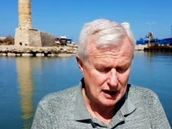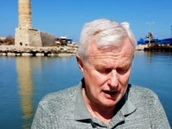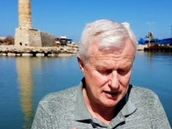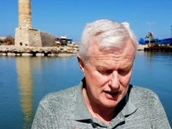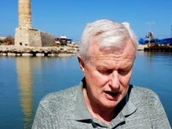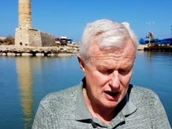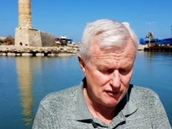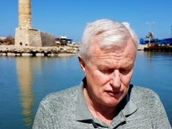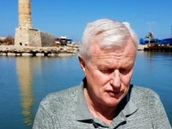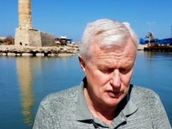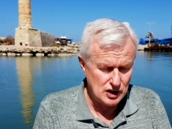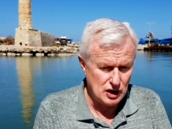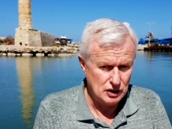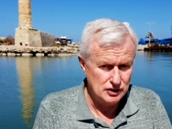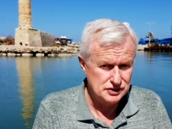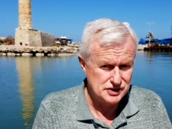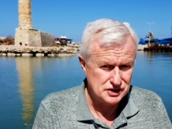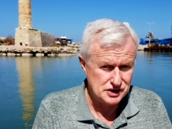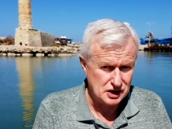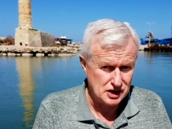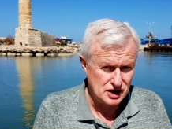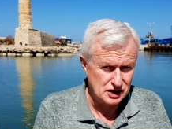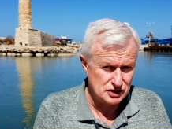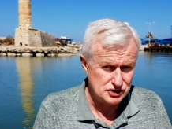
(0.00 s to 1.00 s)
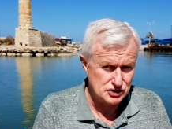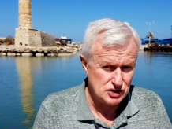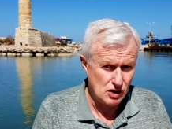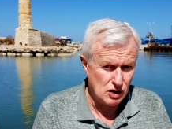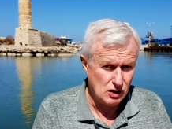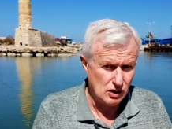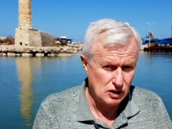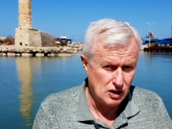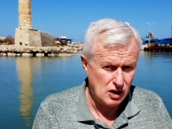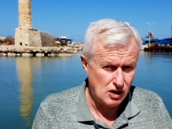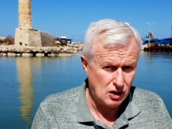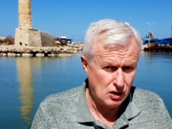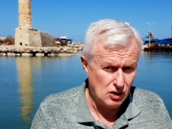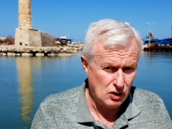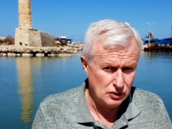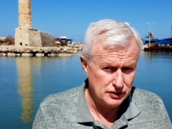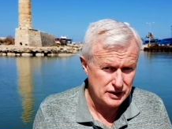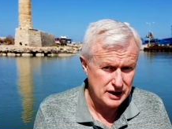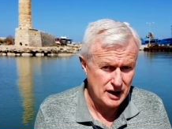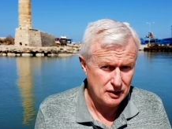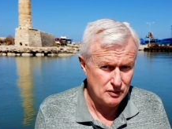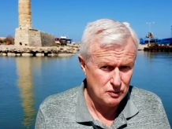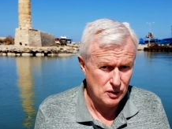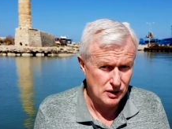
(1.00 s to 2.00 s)
enough nodes to control the whole
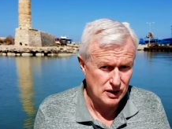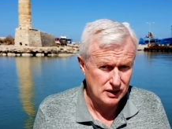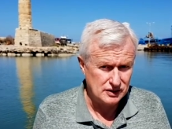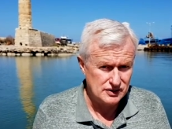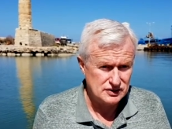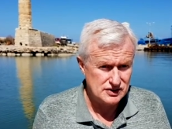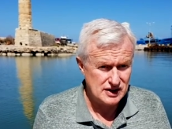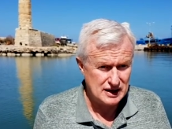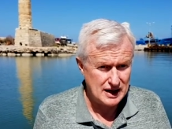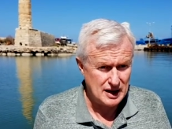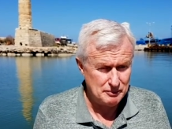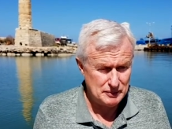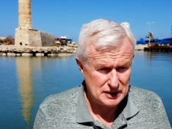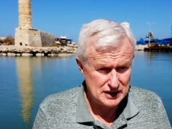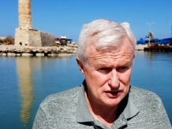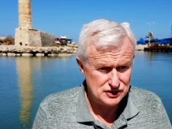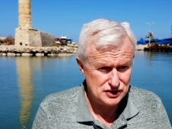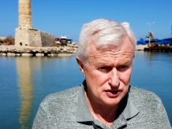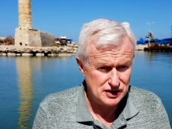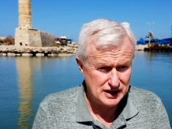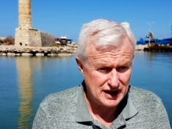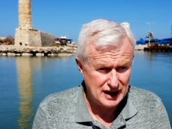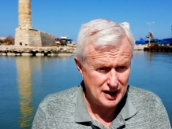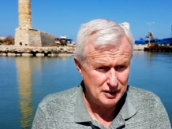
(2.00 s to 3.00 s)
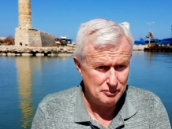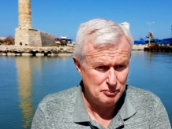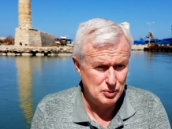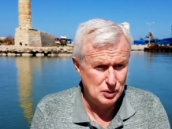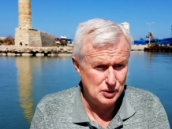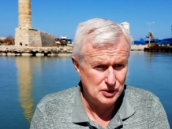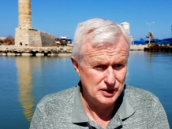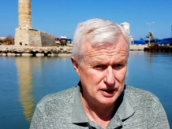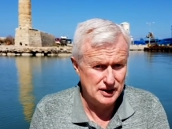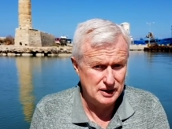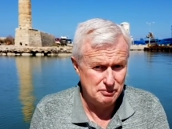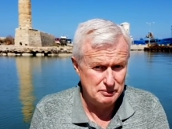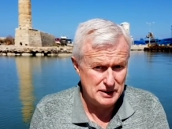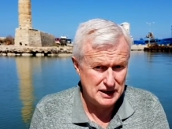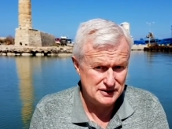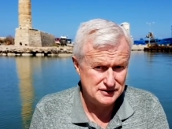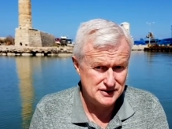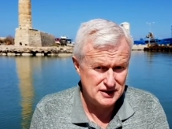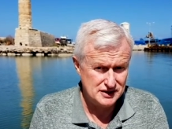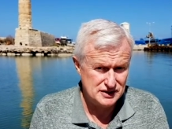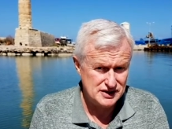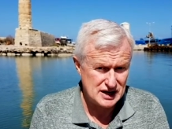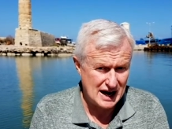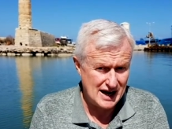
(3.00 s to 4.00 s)
network. So that means you can put a
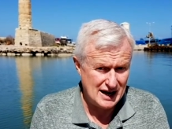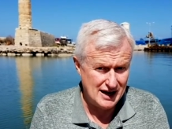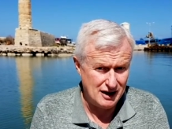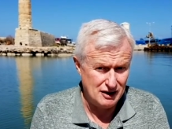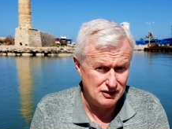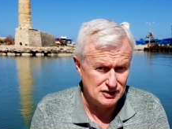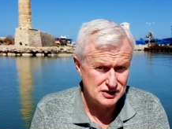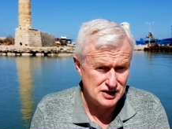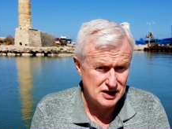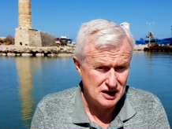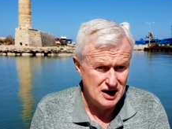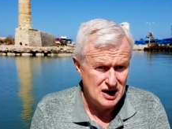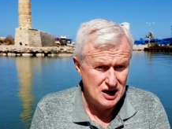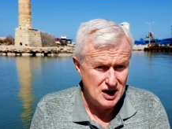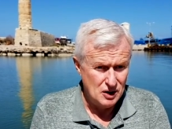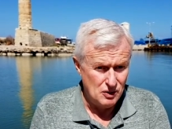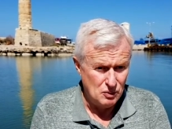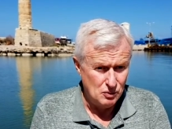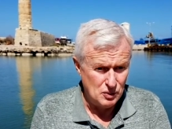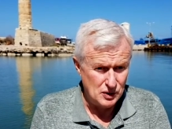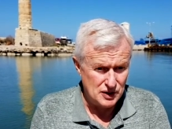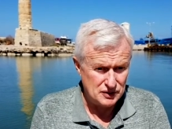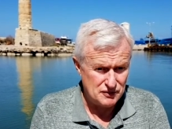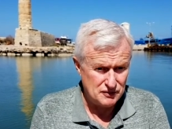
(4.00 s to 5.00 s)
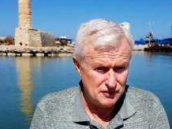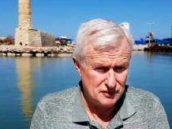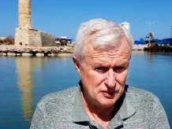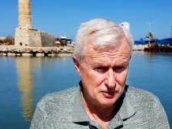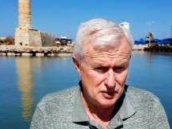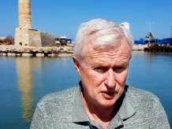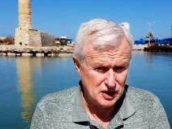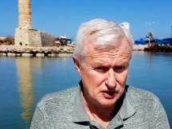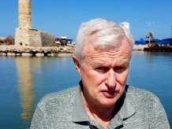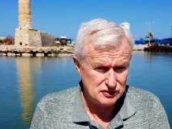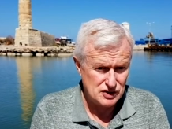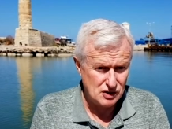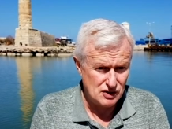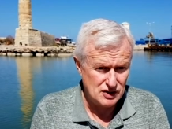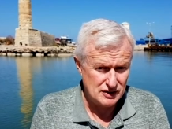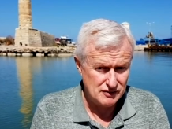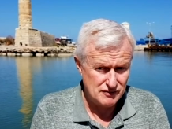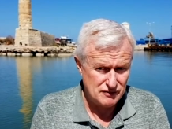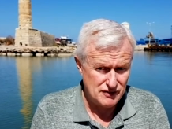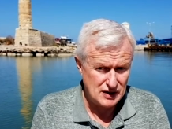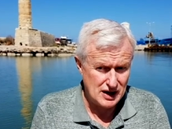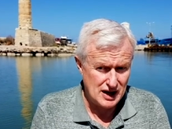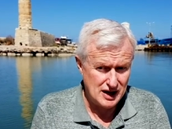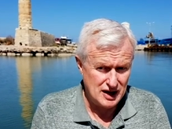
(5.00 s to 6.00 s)
message out with controlling
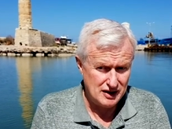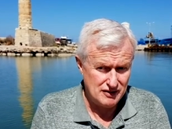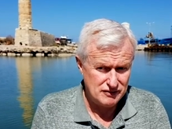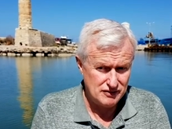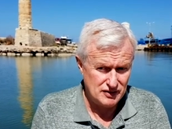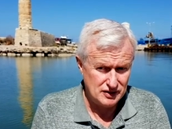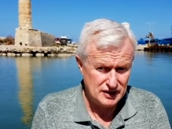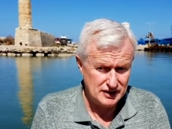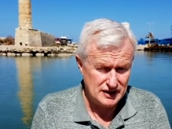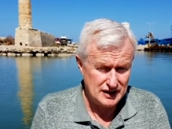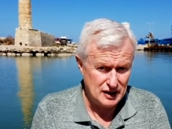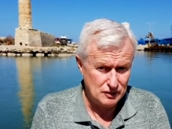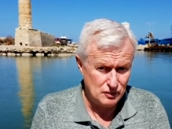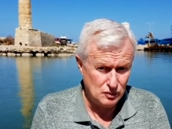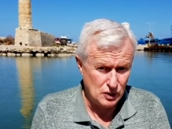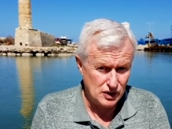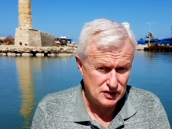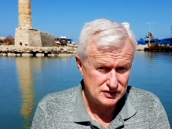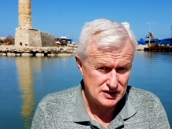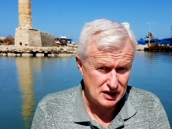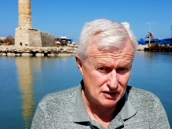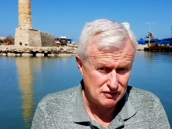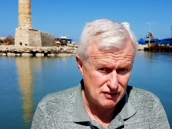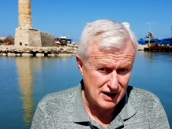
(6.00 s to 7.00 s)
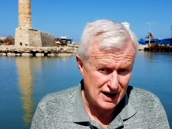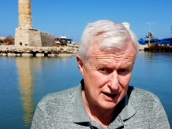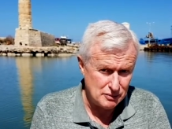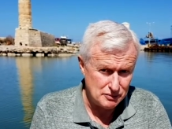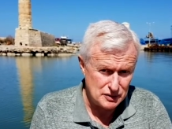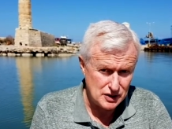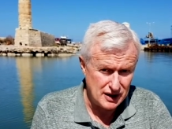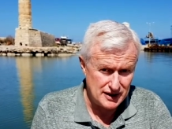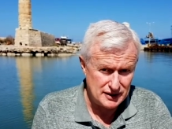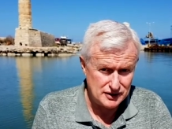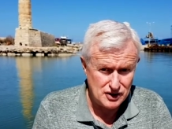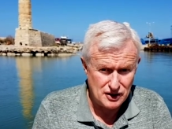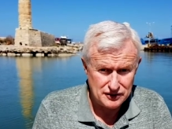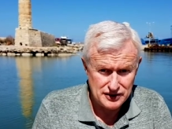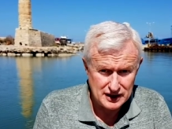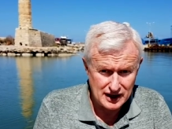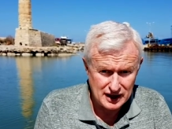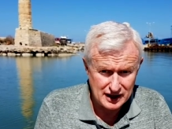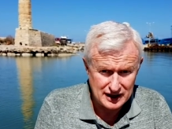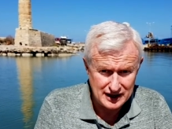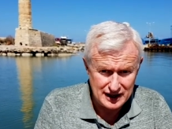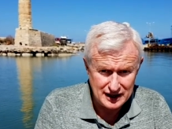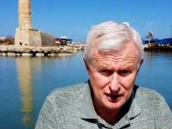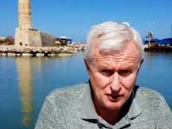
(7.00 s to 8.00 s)
five networks at random. Not, not, the
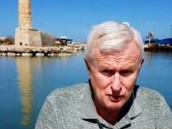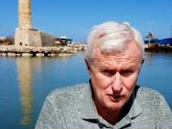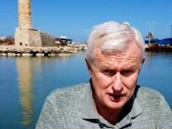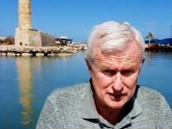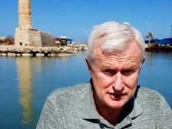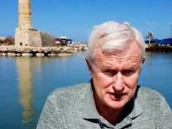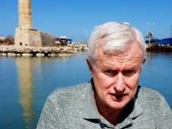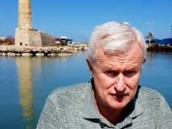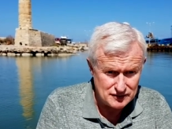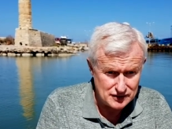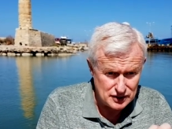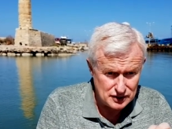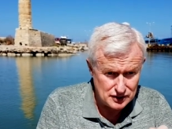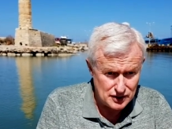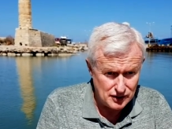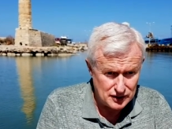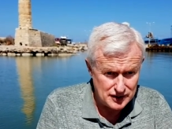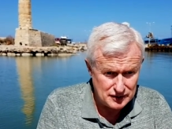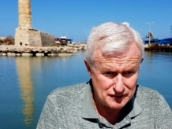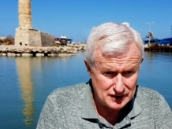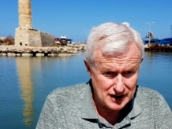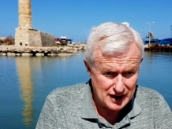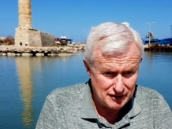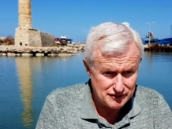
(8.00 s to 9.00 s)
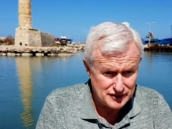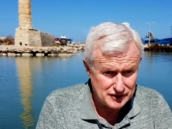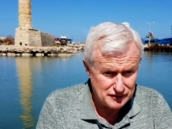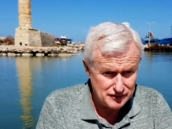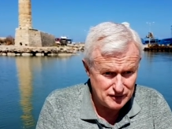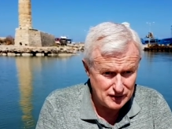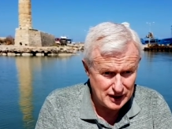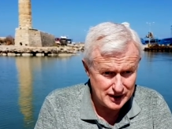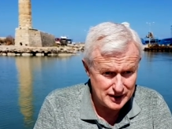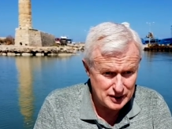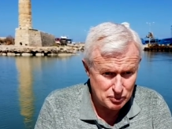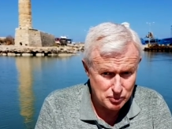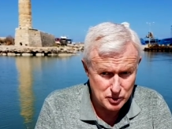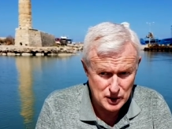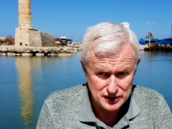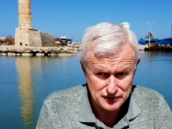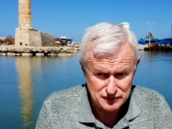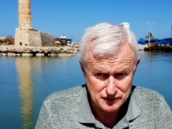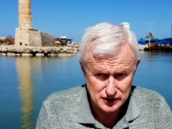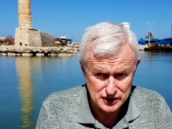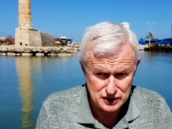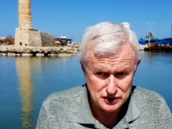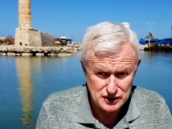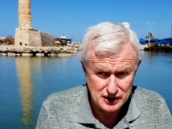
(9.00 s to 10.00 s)
key ones even. You don't even have to find the
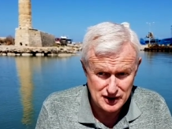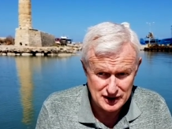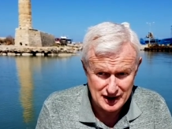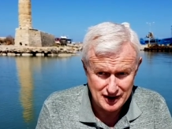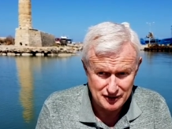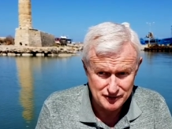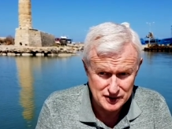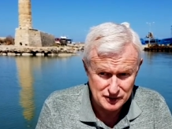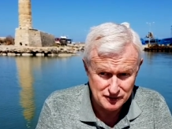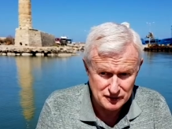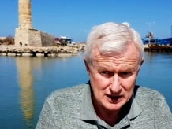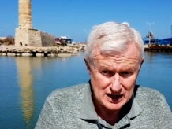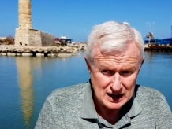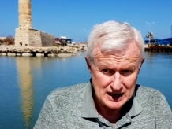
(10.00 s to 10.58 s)
pressure. You don't have to,